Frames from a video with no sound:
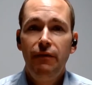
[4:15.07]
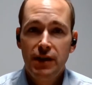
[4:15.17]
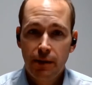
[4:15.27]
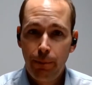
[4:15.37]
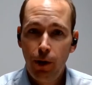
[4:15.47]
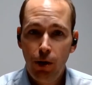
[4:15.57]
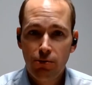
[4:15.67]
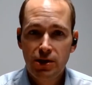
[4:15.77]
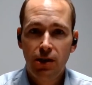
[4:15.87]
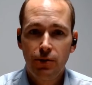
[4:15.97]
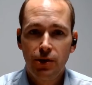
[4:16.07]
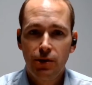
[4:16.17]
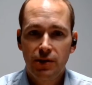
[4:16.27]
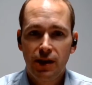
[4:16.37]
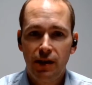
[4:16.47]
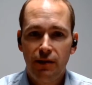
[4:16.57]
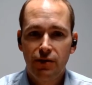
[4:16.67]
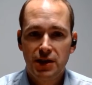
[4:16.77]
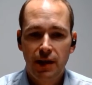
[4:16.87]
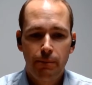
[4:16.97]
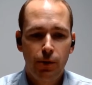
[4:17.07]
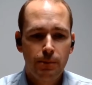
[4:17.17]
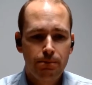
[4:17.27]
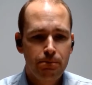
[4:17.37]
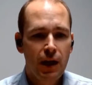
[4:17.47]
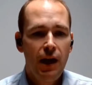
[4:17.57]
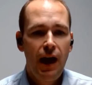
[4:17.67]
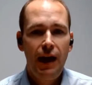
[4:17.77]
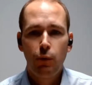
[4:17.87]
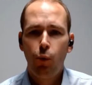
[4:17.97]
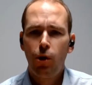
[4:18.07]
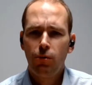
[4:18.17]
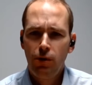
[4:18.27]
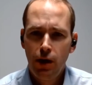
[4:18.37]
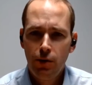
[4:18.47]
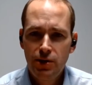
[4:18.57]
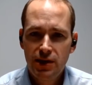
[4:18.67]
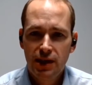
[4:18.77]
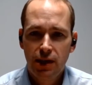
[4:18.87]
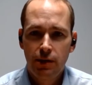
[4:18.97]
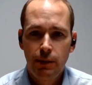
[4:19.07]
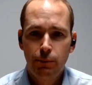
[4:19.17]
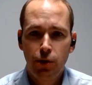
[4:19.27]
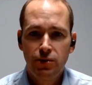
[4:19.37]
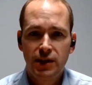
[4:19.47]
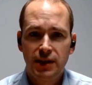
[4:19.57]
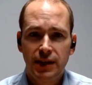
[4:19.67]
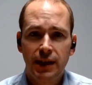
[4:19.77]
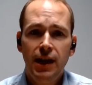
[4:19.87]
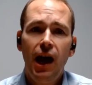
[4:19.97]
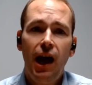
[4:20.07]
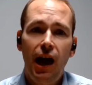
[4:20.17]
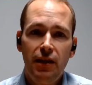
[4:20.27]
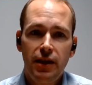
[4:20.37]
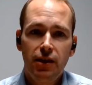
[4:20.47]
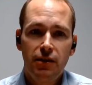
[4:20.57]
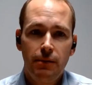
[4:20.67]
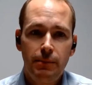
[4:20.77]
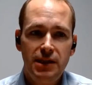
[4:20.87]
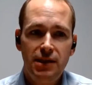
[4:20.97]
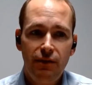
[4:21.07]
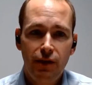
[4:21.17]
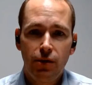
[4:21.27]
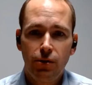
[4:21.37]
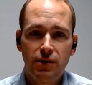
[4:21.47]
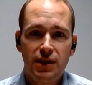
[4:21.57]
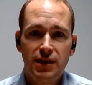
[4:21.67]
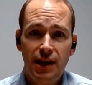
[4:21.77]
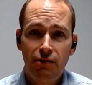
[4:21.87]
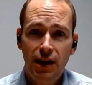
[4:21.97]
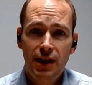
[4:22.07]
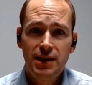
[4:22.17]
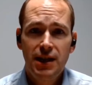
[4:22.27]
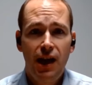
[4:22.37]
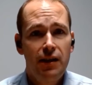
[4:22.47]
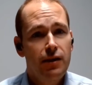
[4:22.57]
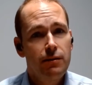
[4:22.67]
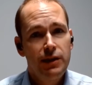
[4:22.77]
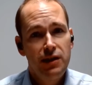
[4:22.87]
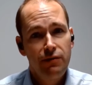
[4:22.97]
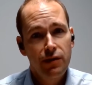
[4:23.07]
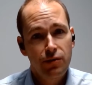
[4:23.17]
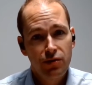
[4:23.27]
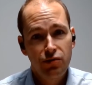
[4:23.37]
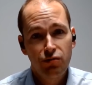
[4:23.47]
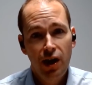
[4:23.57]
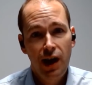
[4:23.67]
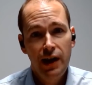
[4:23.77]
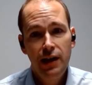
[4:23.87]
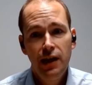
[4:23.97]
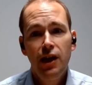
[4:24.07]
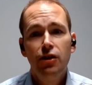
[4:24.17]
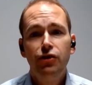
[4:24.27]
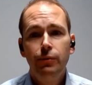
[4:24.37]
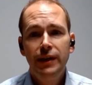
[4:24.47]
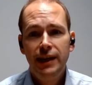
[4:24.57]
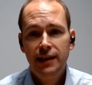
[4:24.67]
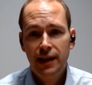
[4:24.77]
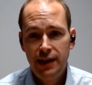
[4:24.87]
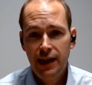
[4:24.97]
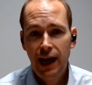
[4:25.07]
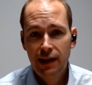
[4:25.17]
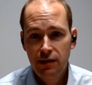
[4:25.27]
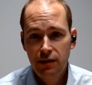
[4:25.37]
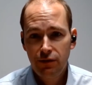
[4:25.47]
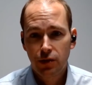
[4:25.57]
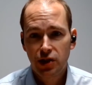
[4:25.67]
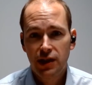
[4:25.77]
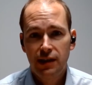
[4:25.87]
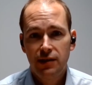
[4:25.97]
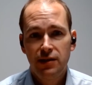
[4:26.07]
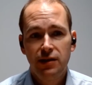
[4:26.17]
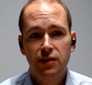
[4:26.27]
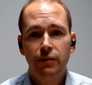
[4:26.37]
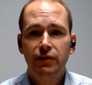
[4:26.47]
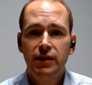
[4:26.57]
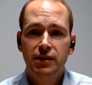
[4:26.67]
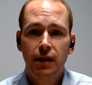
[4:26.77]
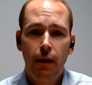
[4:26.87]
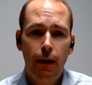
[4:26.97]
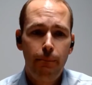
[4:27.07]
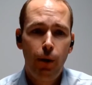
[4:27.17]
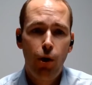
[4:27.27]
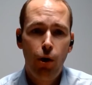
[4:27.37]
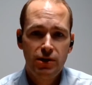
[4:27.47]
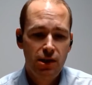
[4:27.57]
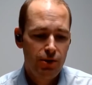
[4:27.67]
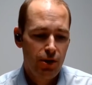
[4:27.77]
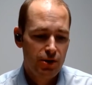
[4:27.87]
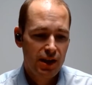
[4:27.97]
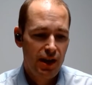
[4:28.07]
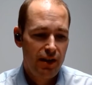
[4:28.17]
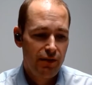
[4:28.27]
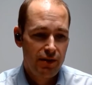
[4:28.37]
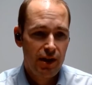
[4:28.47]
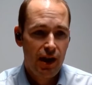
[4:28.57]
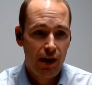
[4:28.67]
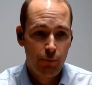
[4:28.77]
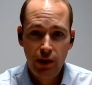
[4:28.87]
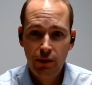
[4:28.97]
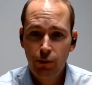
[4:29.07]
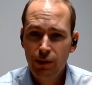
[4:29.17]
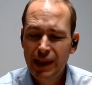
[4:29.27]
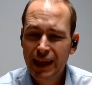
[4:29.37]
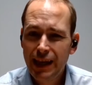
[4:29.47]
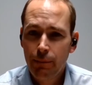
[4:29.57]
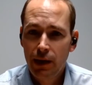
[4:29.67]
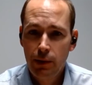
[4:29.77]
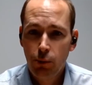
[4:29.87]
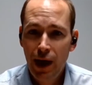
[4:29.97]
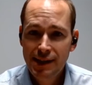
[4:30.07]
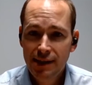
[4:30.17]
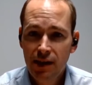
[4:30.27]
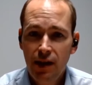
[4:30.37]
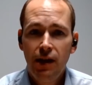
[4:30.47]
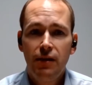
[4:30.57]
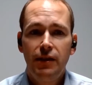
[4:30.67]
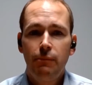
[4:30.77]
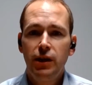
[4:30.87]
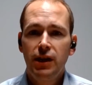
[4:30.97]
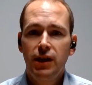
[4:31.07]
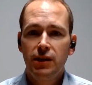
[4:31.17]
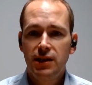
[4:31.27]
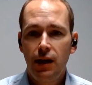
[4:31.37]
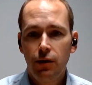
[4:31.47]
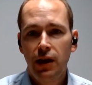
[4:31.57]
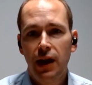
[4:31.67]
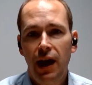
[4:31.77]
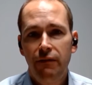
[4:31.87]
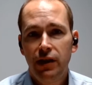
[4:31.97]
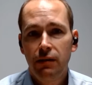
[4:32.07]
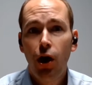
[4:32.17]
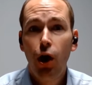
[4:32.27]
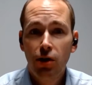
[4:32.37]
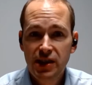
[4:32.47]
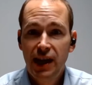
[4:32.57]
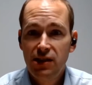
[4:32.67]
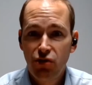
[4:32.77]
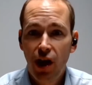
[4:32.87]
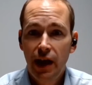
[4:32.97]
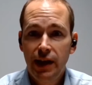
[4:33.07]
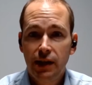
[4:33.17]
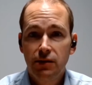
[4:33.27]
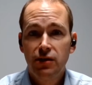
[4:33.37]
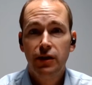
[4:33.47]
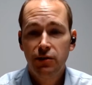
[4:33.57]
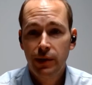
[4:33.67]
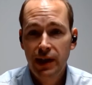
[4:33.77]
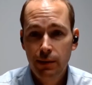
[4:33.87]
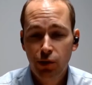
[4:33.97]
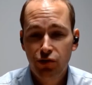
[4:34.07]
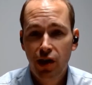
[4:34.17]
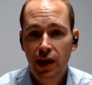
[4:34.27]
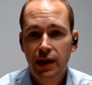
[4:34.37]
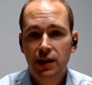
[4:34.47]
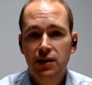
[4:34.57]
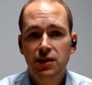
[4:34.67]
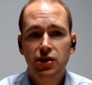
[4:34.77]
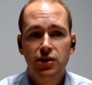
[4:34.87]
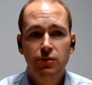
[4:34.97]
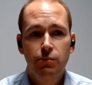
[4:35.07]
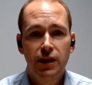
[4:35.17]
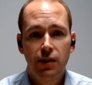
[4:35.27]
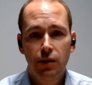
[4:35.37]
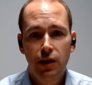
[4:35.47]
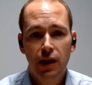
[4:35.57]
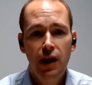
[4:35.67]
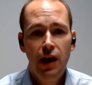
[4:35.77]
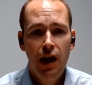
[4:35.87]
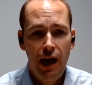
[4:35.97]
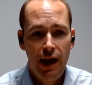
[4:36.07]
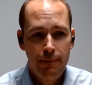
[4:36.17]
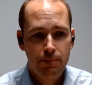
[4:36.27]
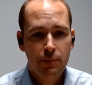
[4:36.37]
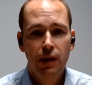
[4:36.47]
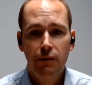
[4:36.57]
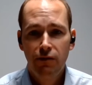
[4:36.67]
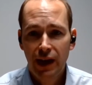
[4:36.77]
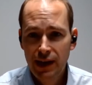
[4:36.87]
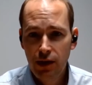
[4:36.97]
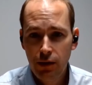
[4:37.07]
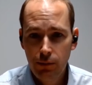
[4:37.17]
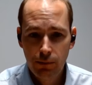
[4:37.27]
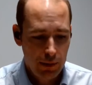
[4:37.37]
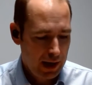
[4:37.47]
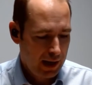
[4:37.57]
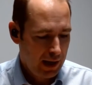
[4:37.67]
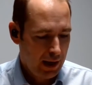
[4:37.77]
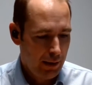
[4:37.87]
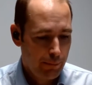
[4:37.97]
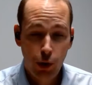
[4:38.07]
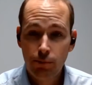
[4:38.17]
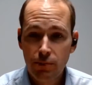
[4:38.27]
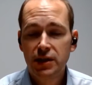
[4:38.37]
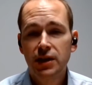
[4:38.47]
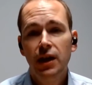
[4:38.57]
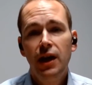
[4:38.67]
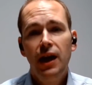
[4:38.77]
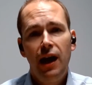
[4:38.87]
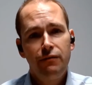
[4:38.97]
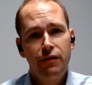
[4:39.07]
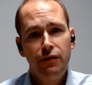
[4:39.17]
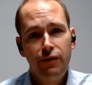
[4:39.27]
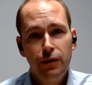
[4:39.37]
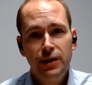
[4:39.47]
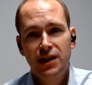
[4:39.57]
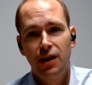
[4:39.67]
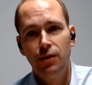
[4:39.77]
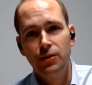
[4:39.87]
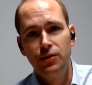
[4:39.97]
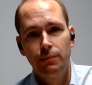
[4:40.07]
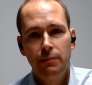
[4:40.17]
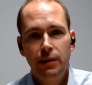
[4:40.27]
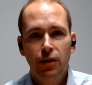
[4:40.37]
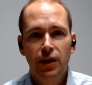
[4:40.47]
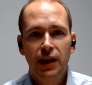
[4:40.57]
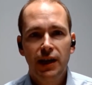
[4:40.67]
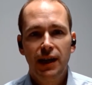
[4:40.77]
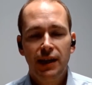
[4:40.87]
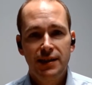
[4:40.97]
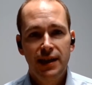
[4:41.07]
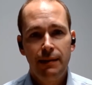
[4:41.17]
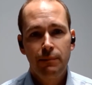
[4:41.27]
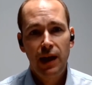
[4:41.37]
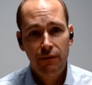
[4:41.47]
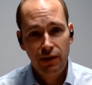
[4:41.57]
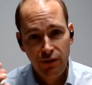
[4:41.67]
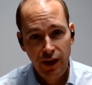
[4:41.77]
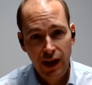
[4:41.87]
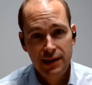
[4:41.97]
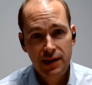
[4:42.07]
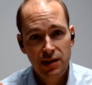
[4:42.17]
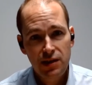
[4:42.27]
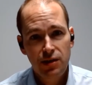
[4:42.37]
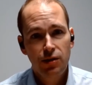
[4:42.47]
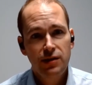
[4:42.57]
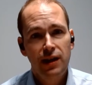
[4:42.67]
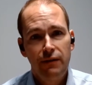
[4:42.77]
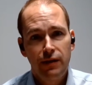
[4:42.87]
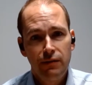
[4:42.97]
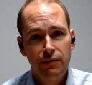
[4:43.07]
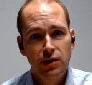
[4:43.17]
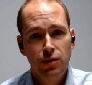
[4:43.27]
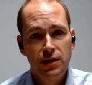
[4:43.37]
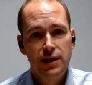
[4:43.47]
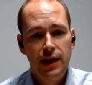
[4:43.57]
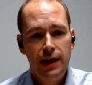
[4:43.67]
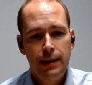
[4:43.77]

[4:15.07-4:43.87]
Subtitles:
if it's a porous load autoclave, for example, what loads is it going to be processing? Are they going to be difficult to sterilize? Are they going to be difficult to dry? Do we need any added functionality? So if it's a porous load autoclave and we think it might be wet, then we can start looking at having hot air drying to enable drying conditions. We can look at vacuum pumps. And for fluids loads, we might be looking at having fans installed to give us good